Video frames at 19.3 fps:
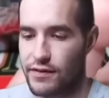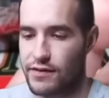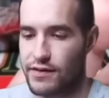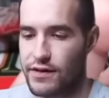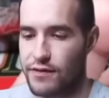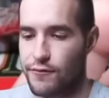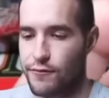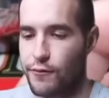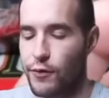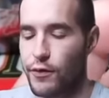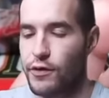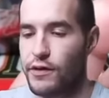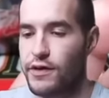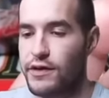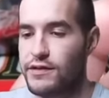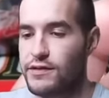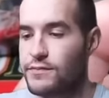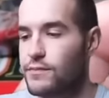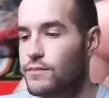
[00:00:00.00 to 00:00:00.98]
that the foil
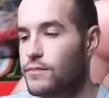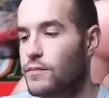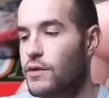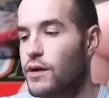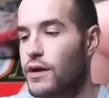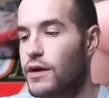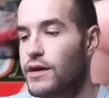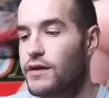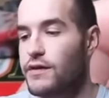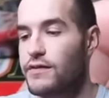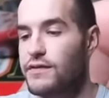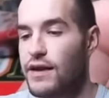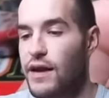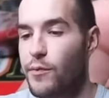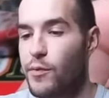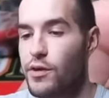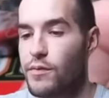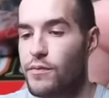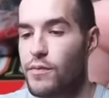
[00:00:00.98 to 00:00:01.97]
is. Alright,
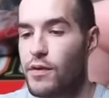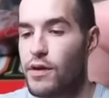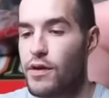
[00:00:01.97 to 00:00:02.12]
Hinatama,